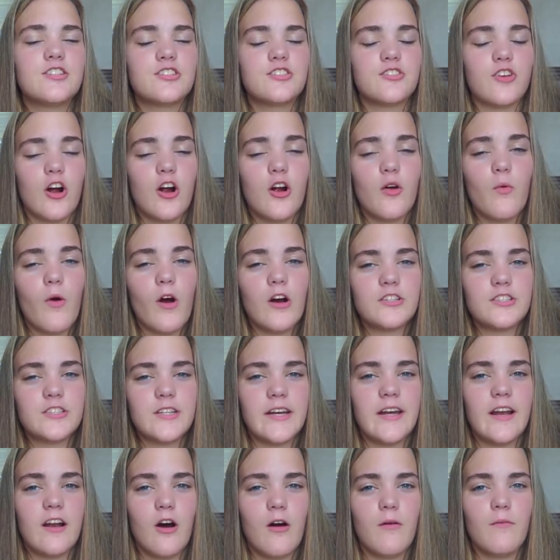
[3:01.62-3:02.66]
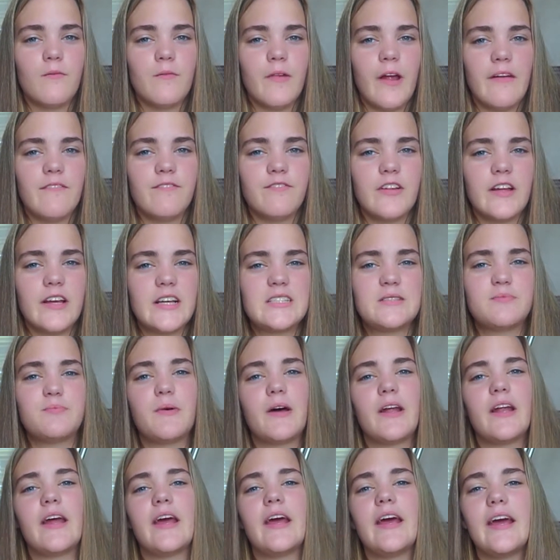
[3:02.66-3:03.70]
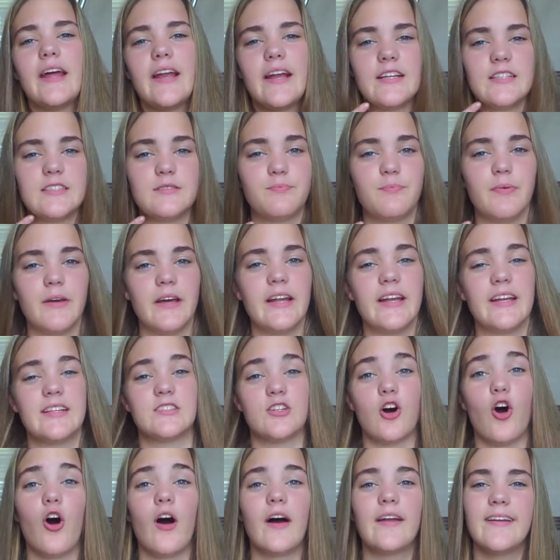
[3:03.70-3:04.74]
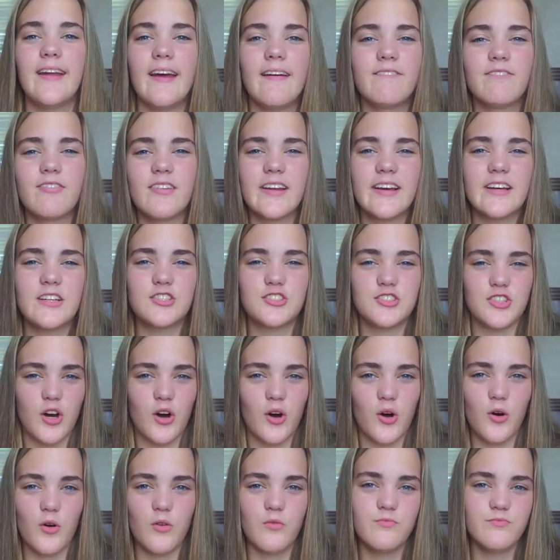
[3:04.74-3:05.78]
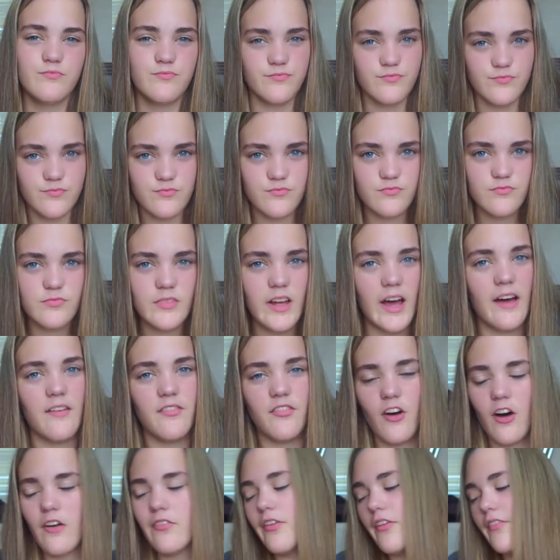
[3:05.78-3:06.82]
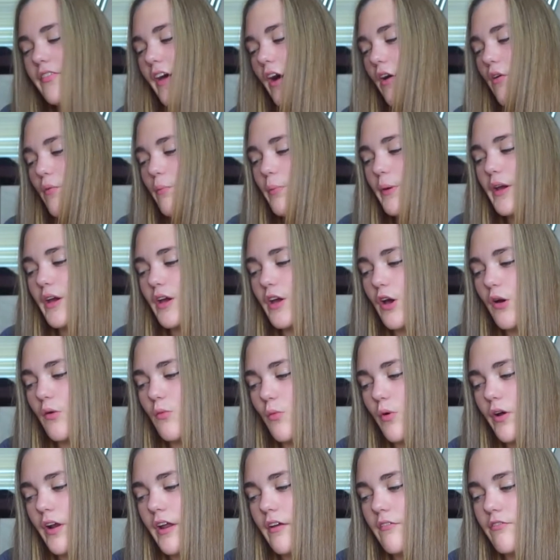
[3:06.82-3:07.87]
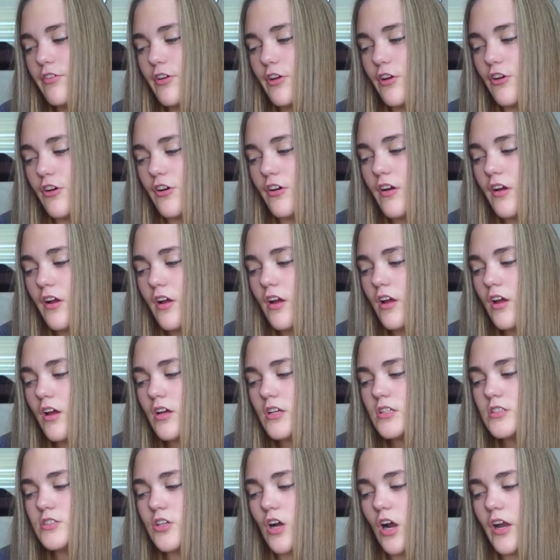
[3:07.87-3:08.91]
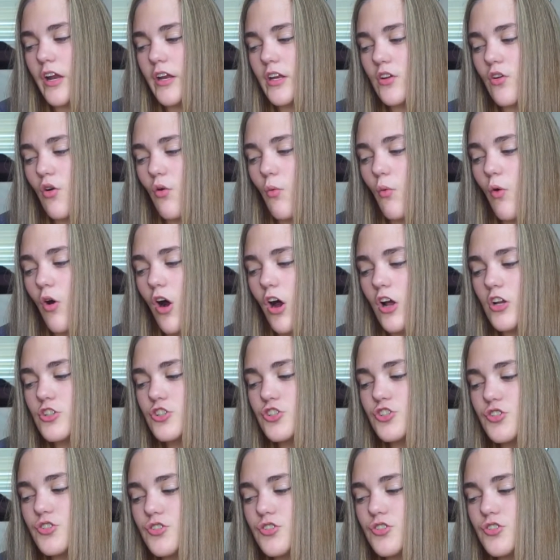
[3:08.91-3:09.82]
start watching it on Netflix, but it is it's on Netflix, so I thought that that would be a good one if you're starting to watch.